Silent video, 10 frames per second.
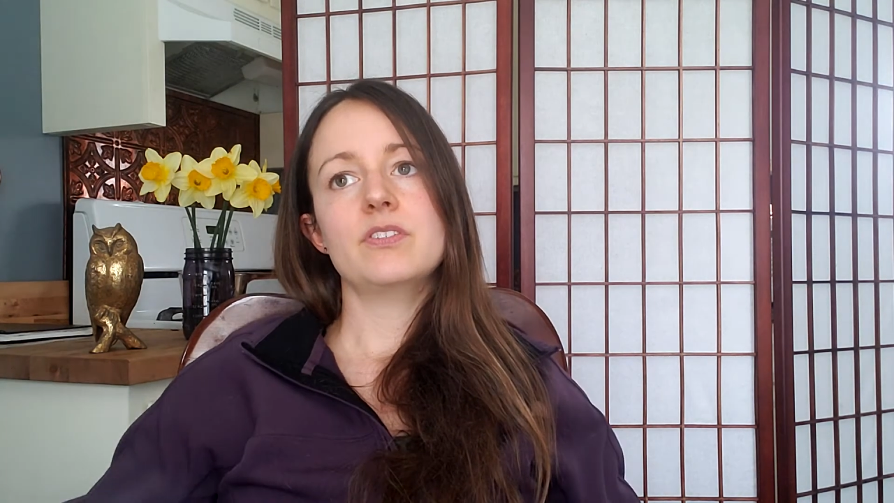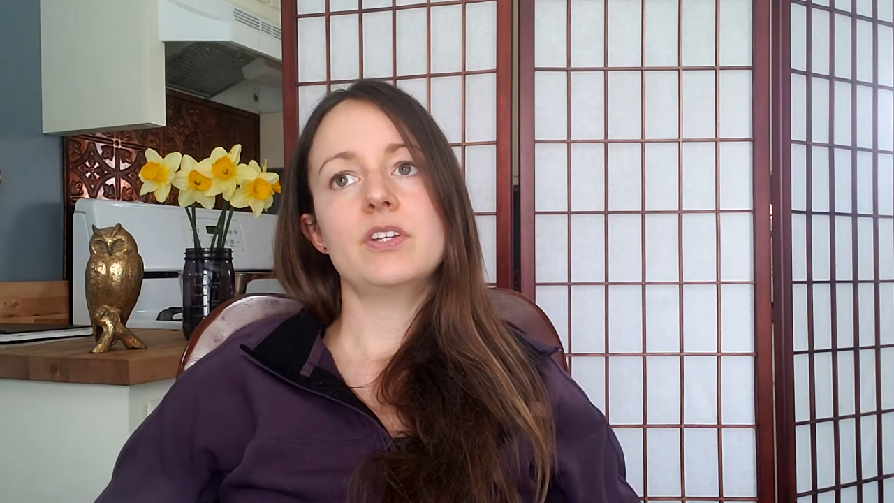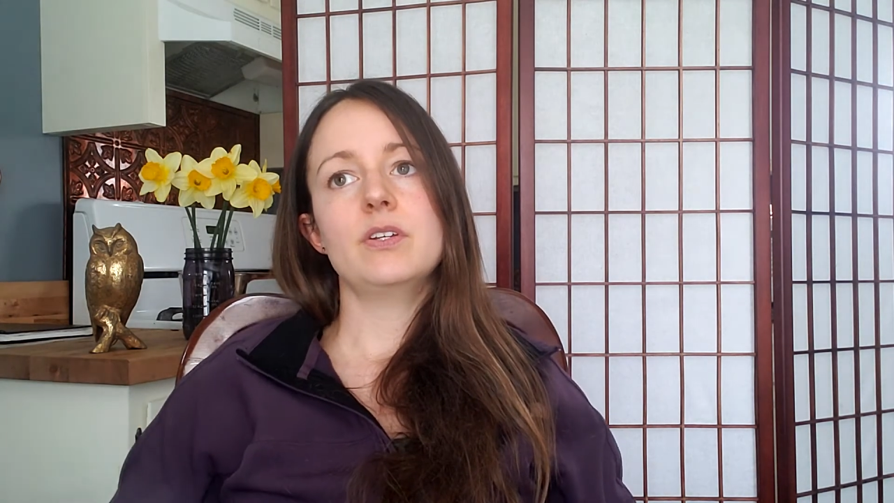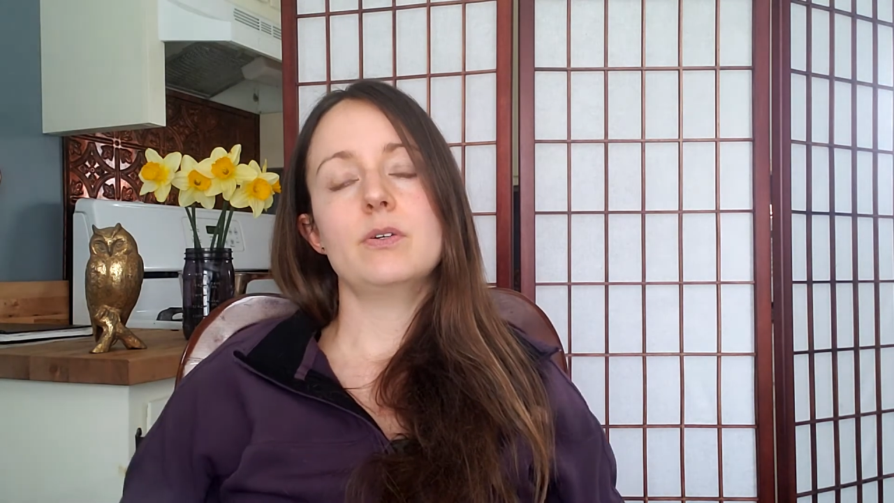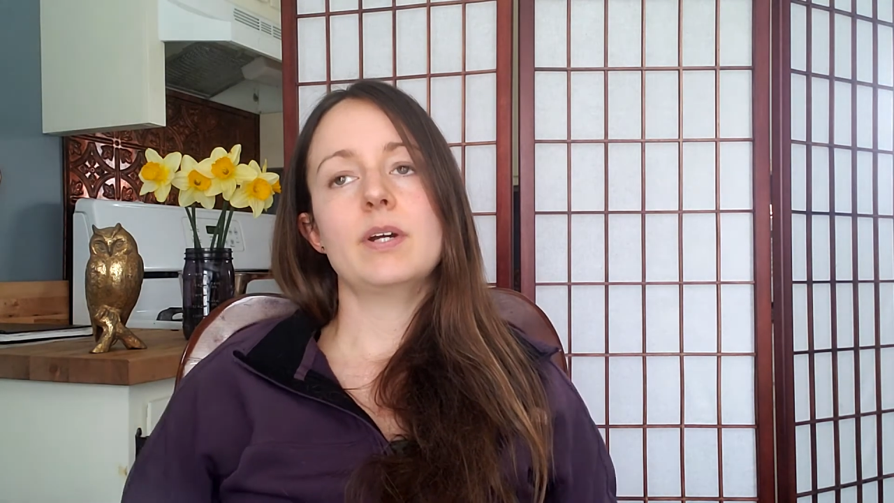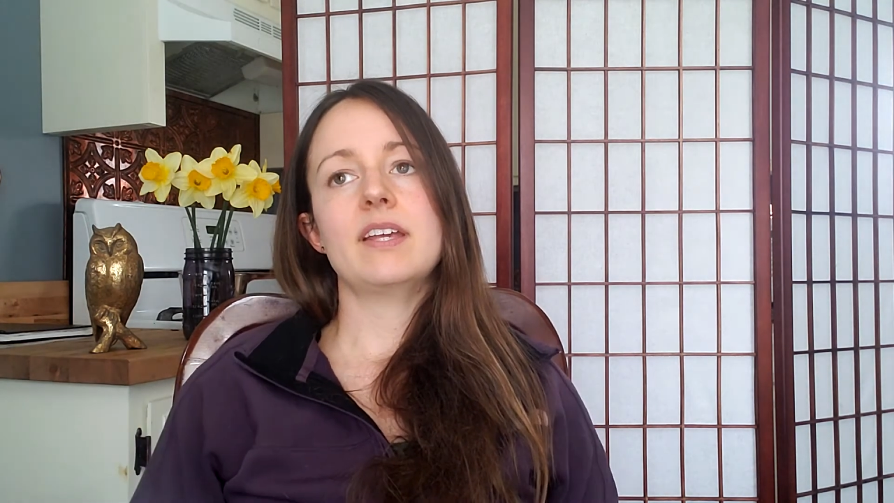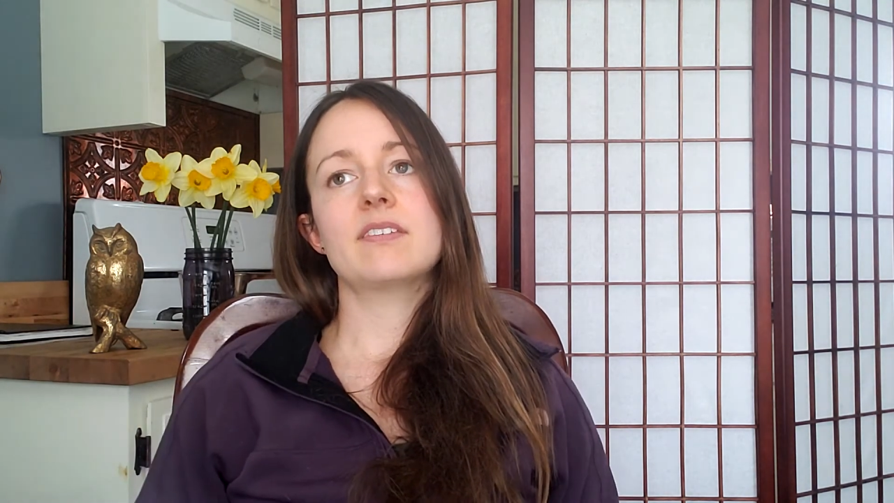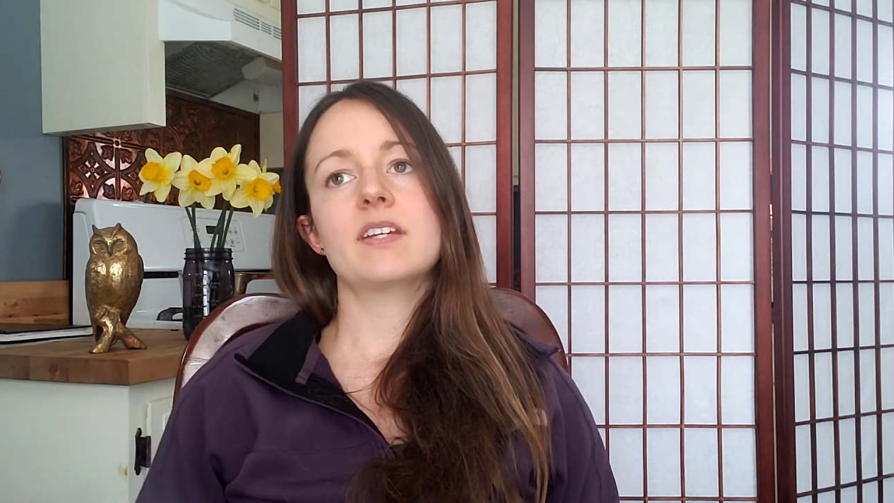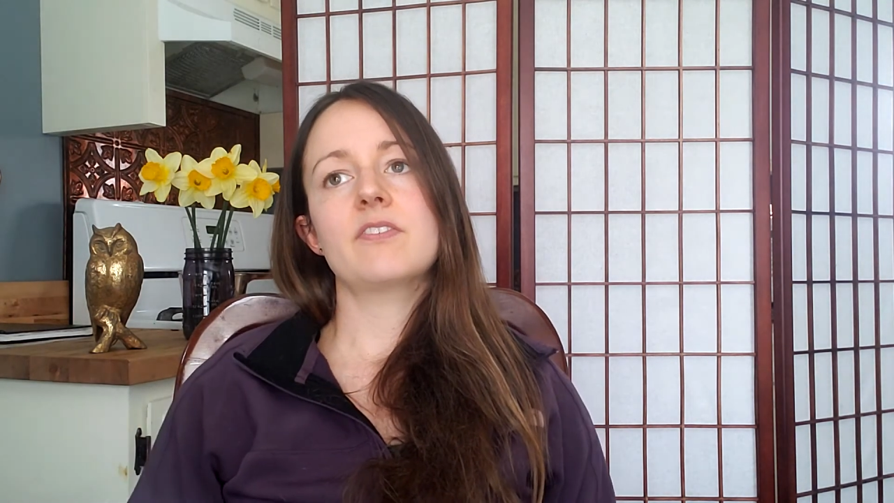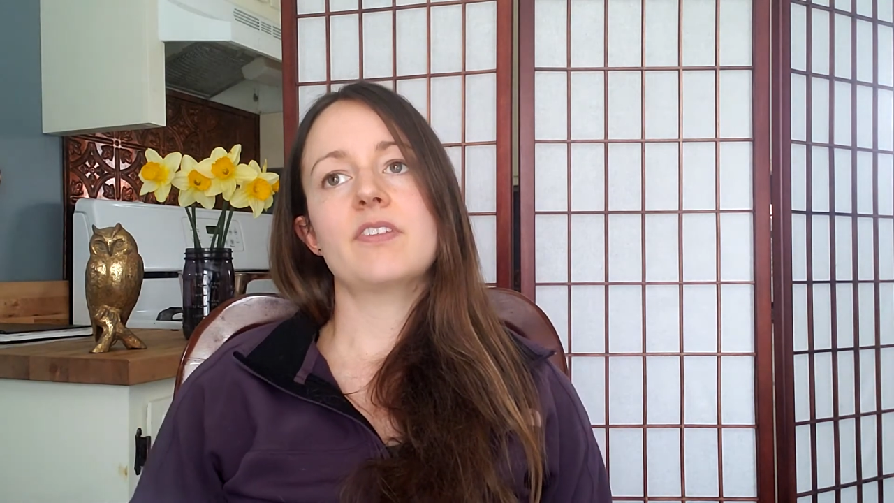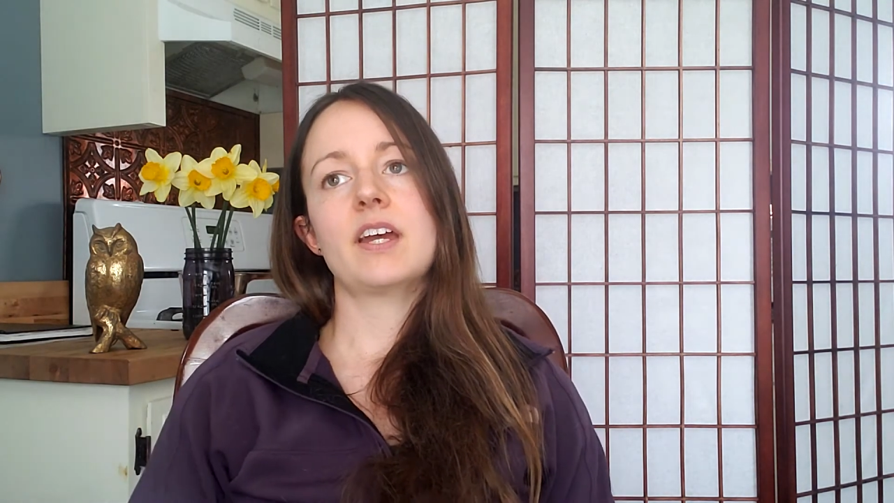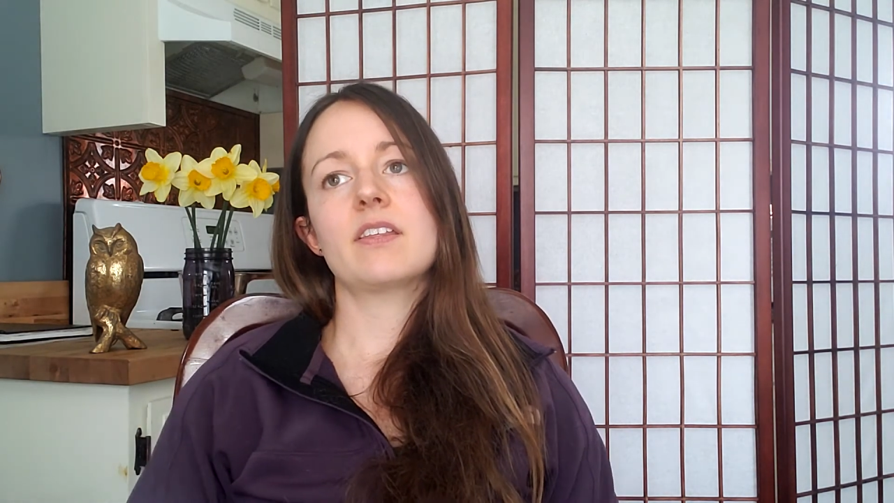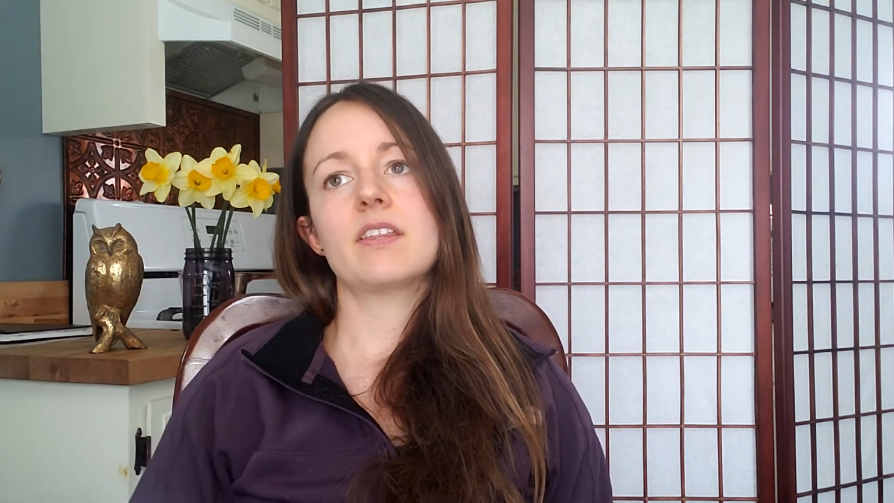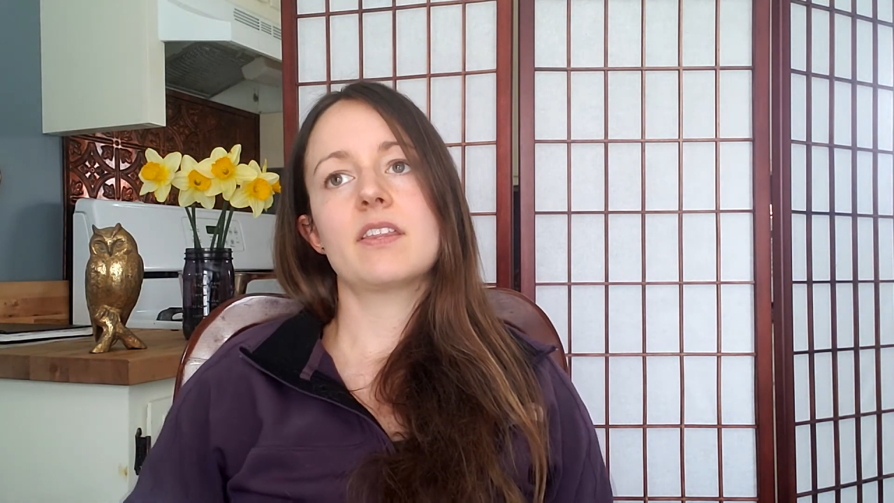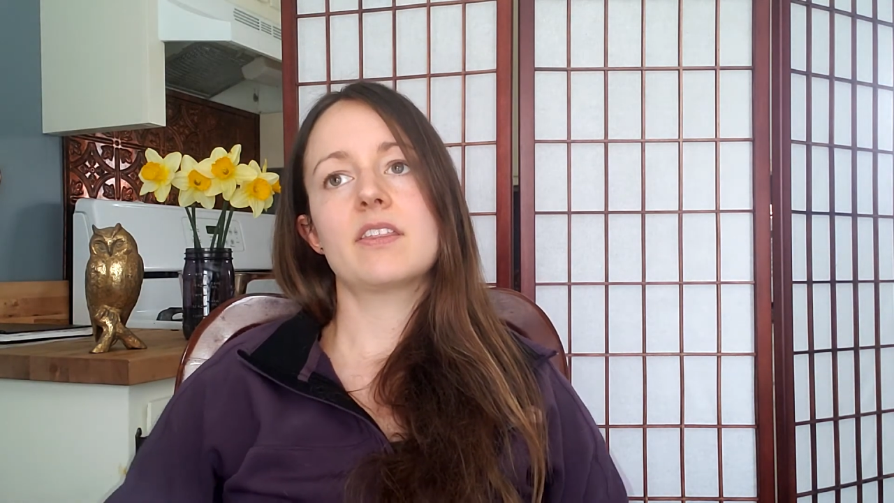to as if
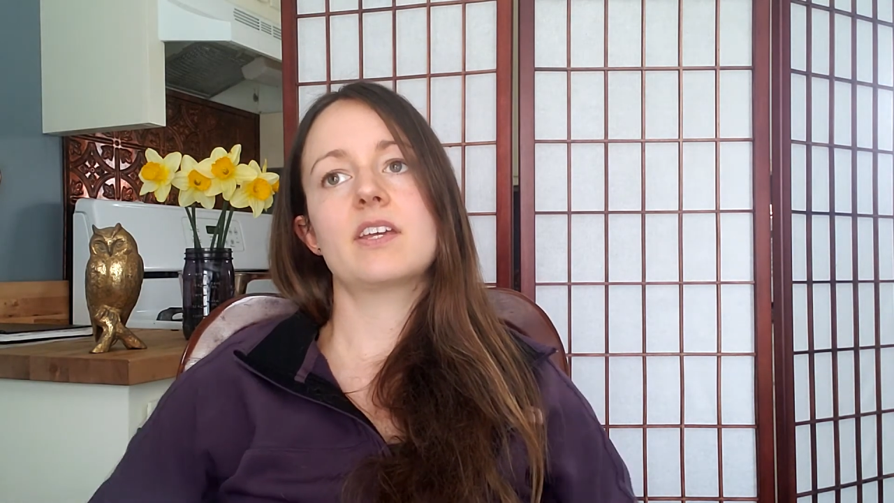that